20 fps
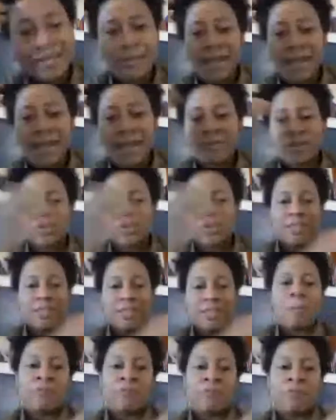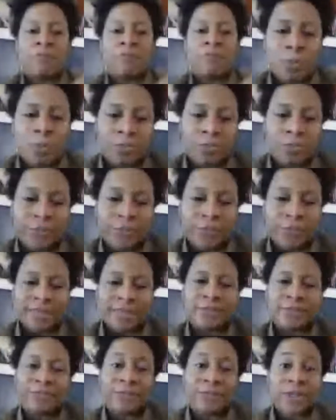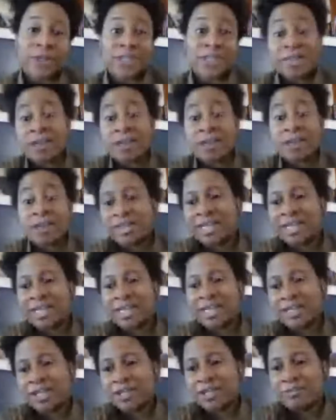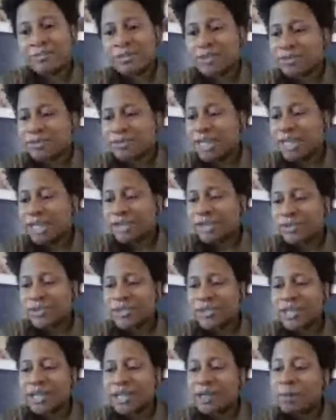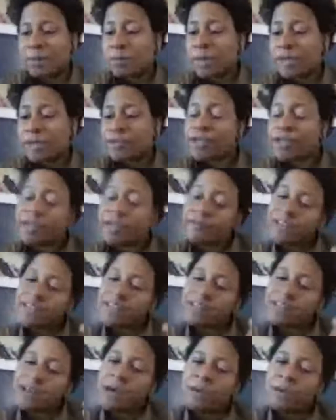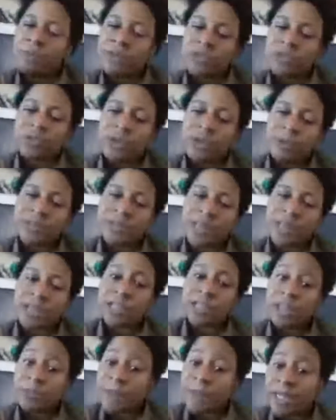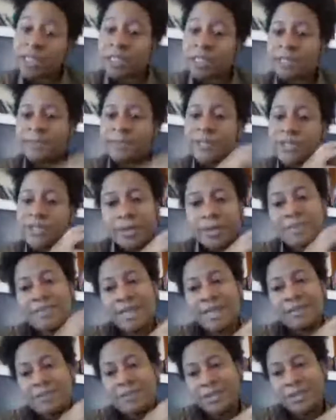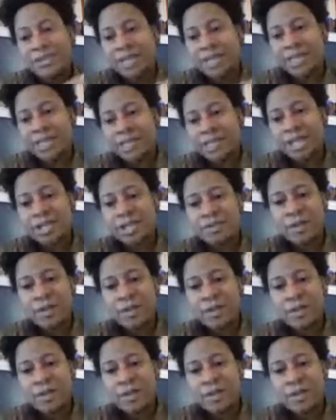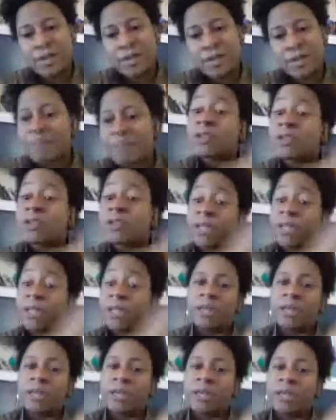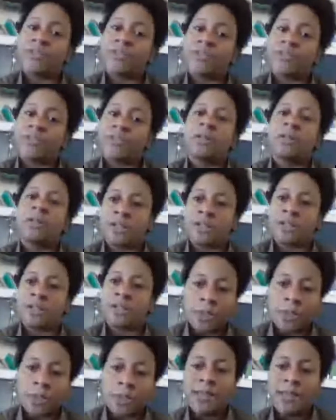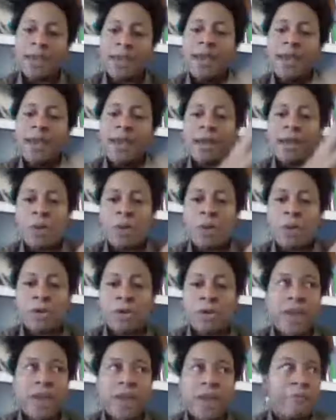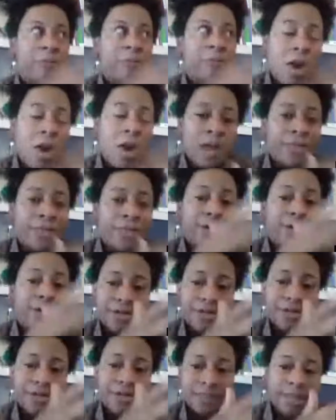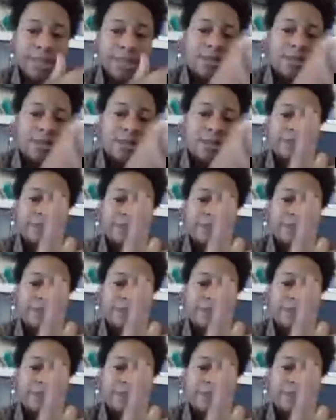the reason why I love the story is a couple reasons. First, I thought the translation was really interesting. I'm wondering if that's how the story was actually written, because there were certain things in the translation that I thought that's a really interesting artistic choice. And I want to know if it came from the author or the translator.